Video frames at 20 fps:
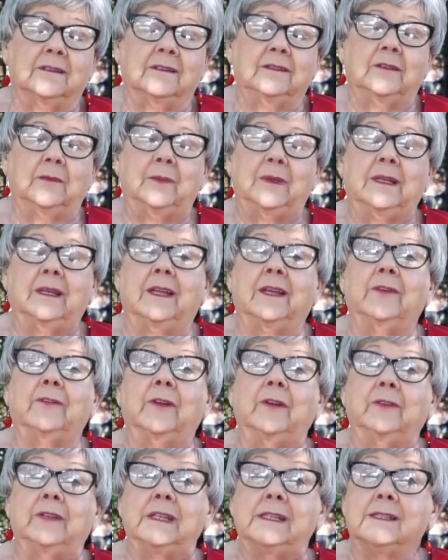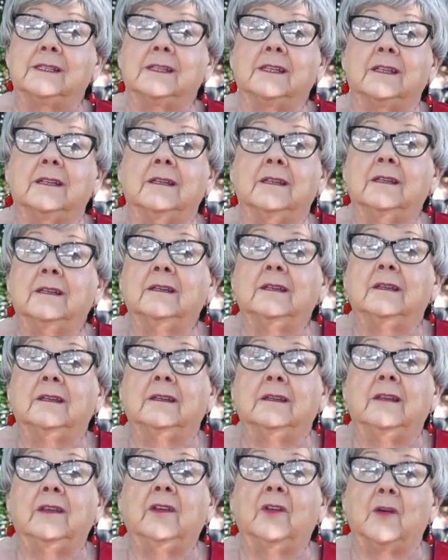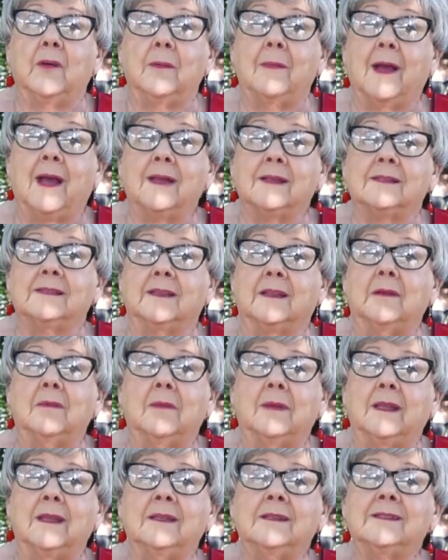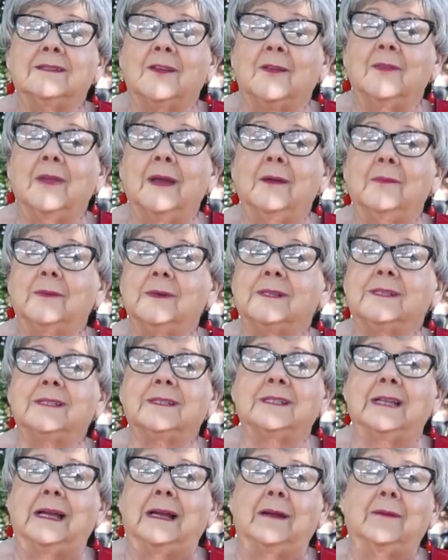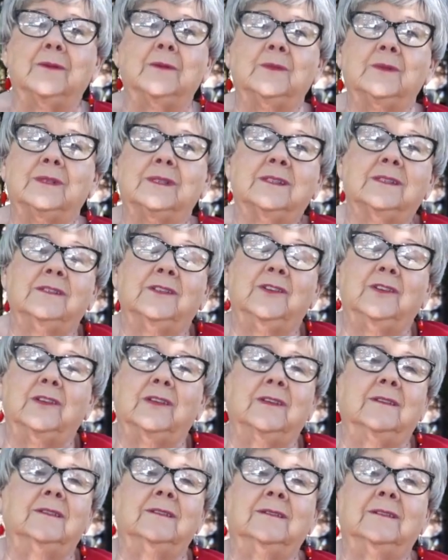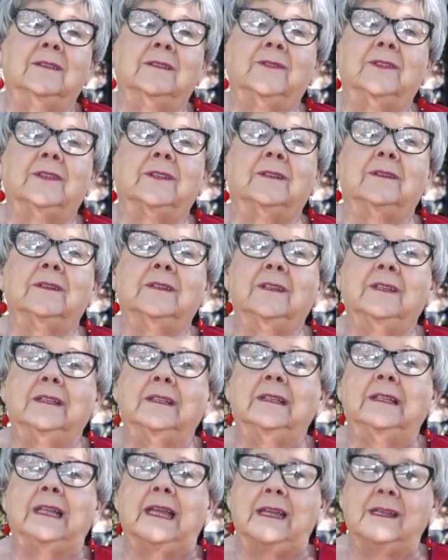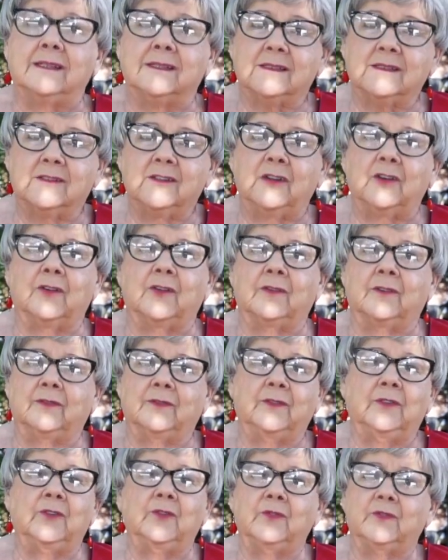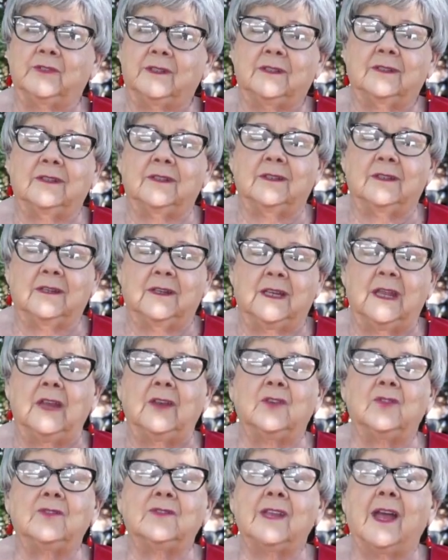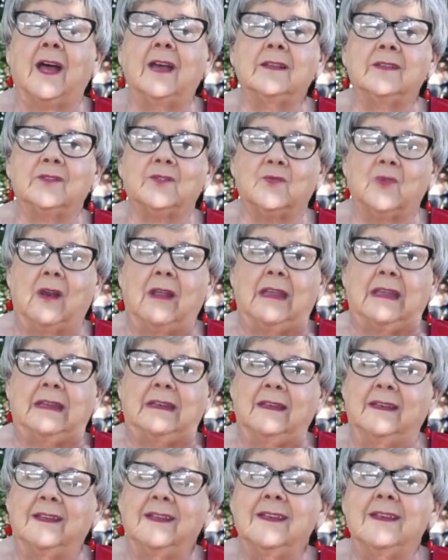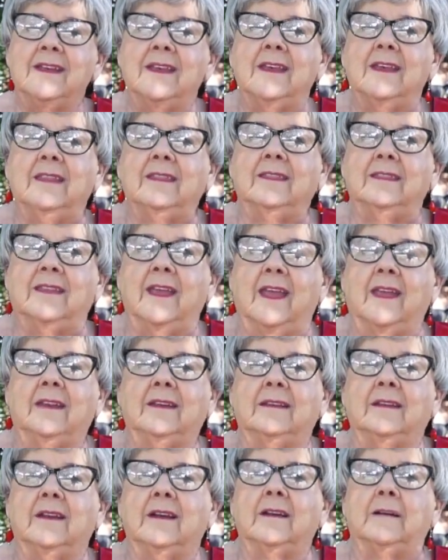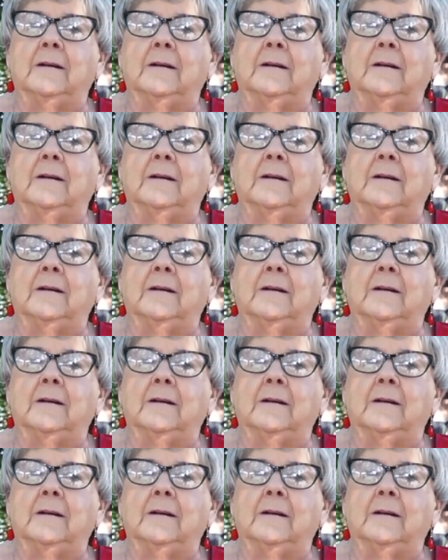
little bit later on, he said, here am I, send me. So that was the time. It was during the last year of King Uzziah's reign that